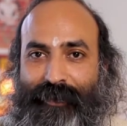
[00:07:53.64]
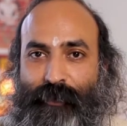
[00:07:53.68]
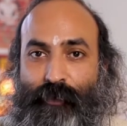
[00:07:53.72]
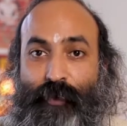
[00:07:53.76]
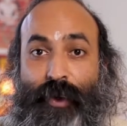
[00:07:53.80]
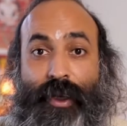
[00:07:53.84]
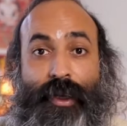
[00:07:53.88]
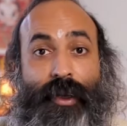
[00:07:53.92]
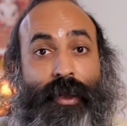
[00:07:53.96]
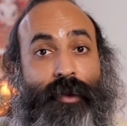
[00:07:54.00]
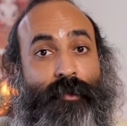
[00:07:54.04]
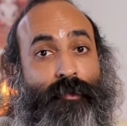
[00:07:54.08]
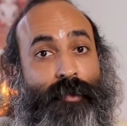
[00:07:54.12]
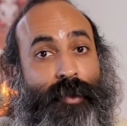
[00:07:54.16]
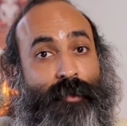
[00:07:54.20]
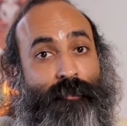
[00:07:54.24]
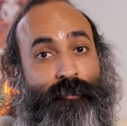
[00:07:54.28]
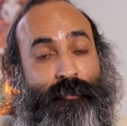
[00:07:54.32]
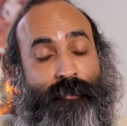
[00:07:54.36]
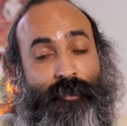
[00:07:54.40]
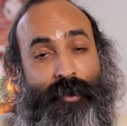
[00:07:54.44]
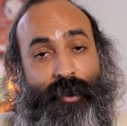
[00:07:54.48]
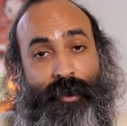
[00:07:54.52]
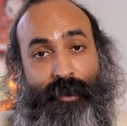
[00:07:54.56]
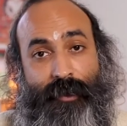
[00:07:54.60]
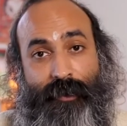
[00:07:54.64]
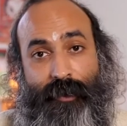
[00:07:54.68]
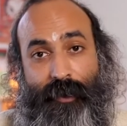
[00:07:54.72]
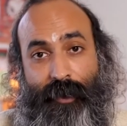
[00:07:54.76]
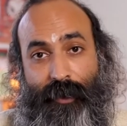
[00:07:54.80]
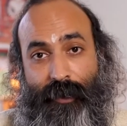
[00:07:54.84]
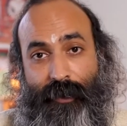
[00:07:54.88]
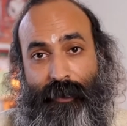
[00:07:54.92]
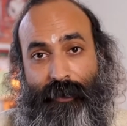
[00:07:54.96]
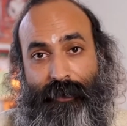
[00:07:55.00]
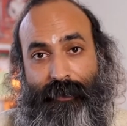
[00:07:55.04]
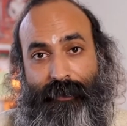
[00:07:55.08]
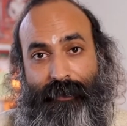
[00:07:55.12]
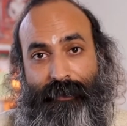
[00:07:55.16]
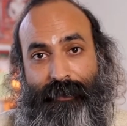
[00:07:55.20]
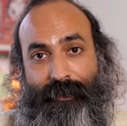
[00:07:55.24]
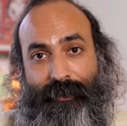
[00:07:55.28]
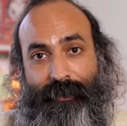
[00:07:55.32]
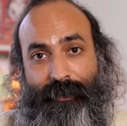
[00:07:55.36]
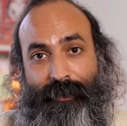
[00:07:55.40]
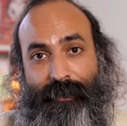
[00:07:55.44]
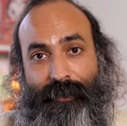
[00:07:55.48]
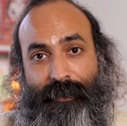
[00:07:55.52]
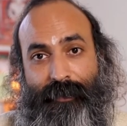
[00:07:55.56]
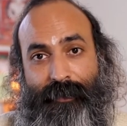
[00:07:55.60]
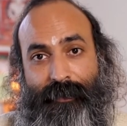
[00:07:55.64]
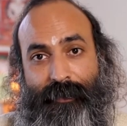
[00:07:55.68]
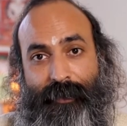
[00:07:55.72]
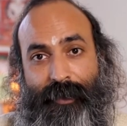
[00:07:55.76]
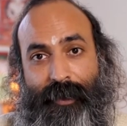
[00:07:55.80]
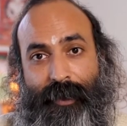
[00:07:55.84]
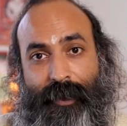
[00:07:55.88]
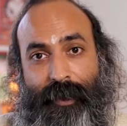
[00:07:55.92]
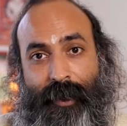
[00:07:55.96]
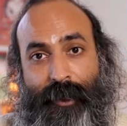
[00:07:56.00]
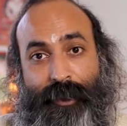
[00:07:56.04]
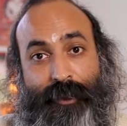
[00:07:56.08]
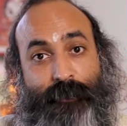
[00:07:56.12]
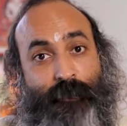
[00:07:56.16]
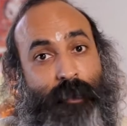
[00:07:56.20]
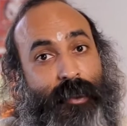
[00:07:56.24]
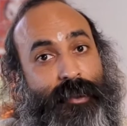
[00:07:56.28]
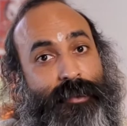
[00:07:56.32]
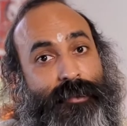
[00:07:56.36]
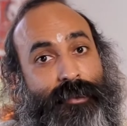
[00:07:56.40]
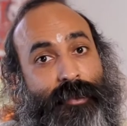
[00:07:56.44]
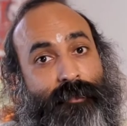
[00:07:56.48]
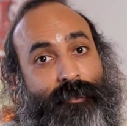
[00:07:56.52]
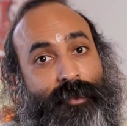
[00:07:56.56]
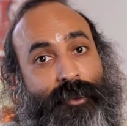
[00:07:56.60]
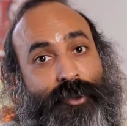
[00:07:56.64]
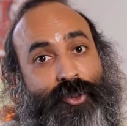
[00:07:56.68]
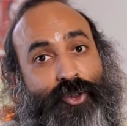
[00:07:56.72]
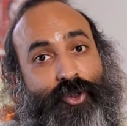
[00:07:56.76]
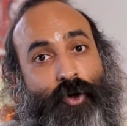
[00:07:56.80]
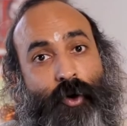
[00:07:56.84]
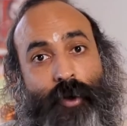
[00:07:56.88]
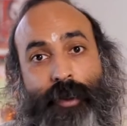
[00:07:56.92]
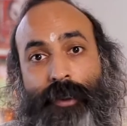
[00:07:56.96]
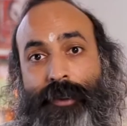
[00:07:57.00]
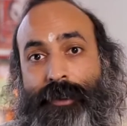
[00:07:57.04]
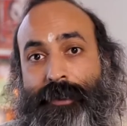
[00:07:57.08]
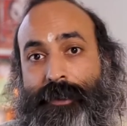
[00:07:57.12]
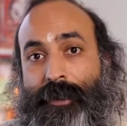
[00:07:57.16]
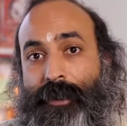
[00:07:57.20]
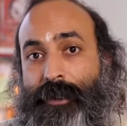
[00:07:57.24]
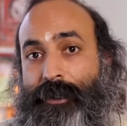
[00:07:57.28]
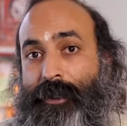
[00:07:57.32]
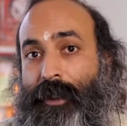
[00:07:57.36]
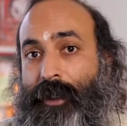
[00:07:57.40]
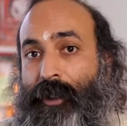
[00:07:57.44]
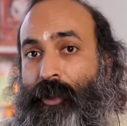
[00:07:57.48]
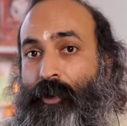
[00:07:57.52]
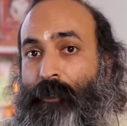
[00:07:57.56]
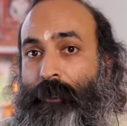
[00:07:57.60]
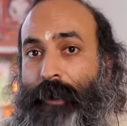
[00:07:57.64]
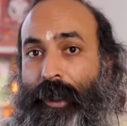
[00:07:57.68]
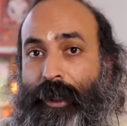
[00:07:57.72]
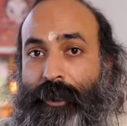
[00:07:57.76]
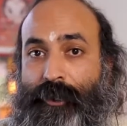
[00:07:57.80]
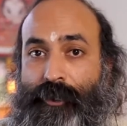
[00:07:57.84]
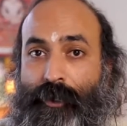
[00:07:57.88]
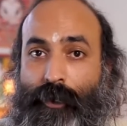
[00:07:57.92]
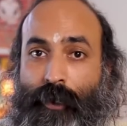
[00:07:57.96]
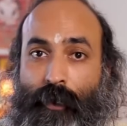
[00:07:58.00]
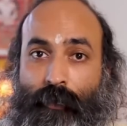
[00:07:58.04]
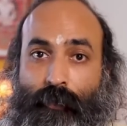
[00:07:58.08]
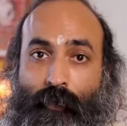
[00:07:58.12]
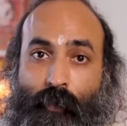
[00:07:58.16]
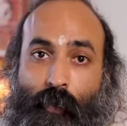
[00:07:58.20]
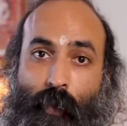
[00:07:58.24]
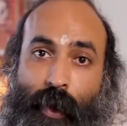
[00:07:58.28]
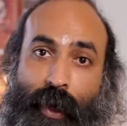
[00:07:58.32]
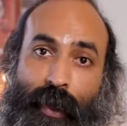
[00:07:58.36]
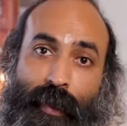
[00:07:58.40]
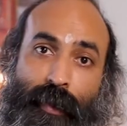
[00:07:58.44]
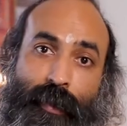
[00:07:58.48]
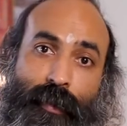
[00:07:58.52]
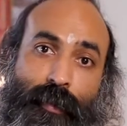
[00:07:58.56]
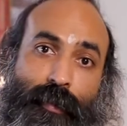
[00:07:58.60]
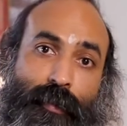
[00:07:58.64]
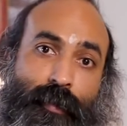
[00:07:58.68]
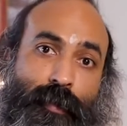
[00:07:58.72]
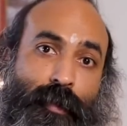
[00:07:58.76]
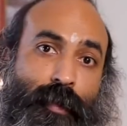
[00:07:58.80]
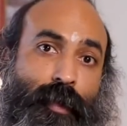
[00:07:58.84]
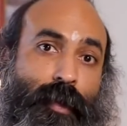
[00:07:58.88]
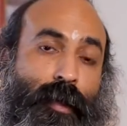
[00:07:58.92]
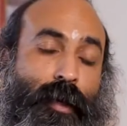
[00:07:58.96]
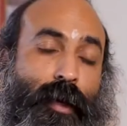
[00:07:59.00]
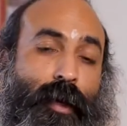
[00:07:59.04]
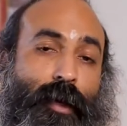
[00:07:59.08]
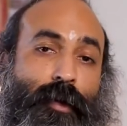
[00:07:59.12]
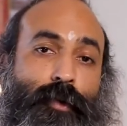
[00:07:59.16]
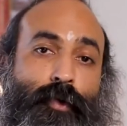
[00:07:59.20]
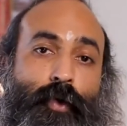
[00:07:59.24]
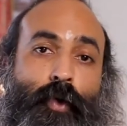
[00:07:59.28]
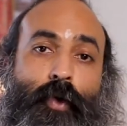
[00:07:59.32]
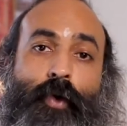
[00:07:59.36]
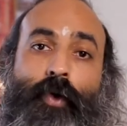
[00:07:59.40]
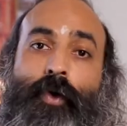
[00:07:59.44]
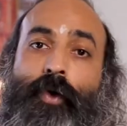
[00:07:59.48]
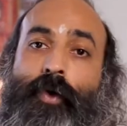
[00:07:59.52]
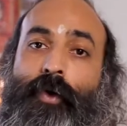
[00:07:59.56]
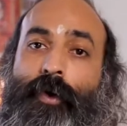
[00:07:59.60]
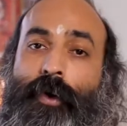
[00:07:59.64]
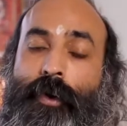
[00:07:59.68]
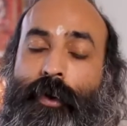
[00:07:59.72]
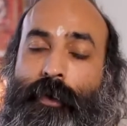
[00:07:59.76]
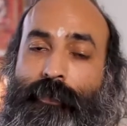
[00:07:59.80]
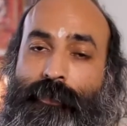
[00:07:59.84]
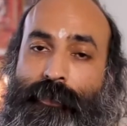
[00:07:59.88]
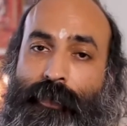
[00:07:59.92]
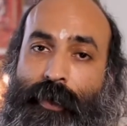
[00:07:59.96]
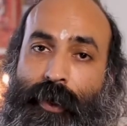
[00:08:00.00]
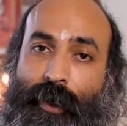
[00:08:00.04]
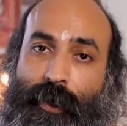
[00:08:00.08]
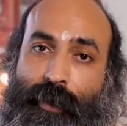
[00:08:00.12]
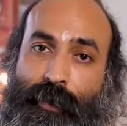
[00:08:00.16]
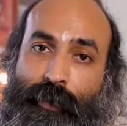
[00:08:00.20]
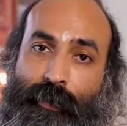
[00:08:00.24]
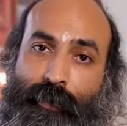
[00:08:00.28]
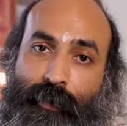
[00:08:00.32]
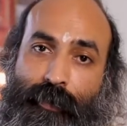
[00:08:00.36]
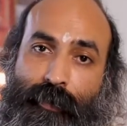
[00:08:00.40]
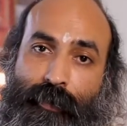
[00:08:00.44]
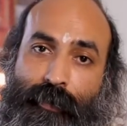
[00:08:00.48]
We live in fear then. Expensive insurances, accumulation of wealth, and all of that